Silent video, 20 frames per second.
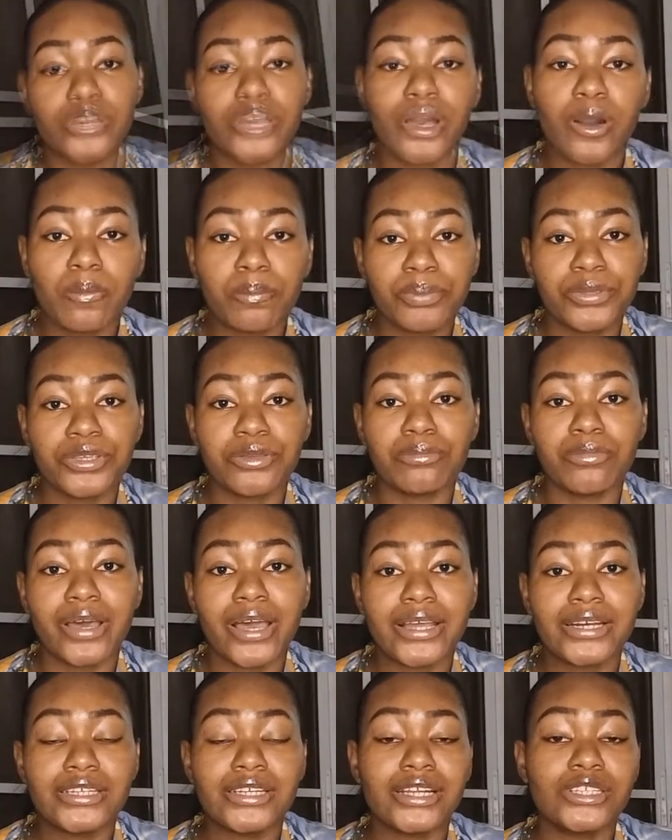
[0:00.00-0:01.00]
To help him,
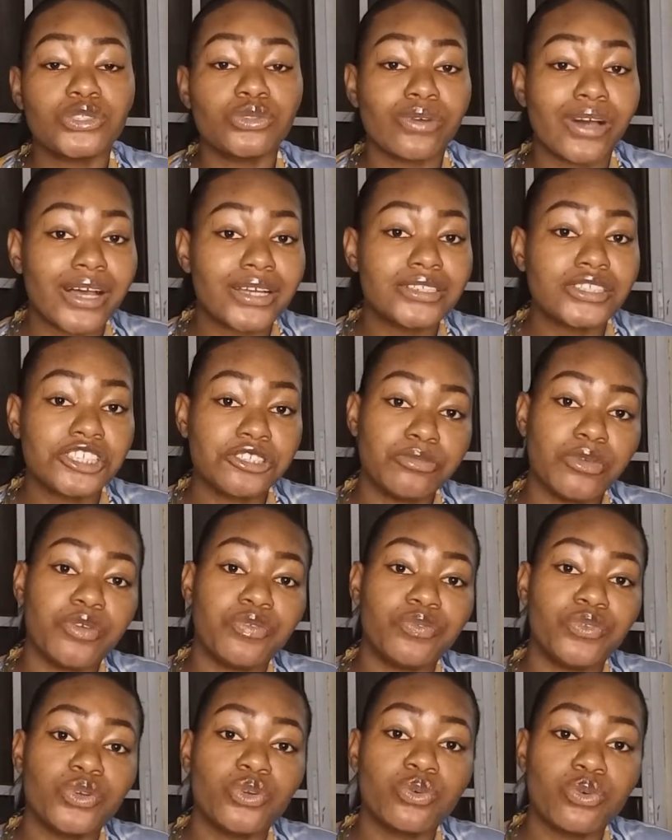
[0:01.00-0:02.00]
I needed to ask him
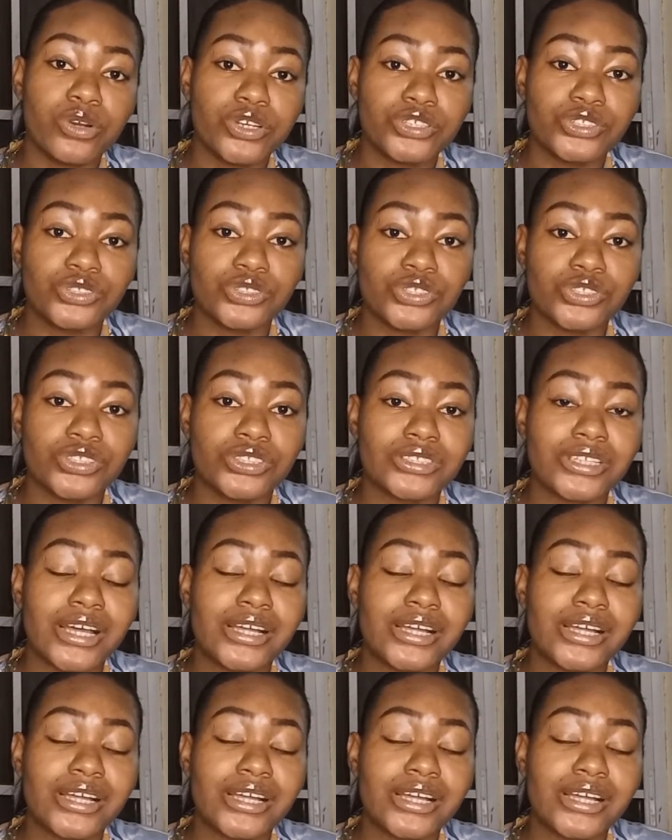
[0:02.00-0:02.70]
a few questions,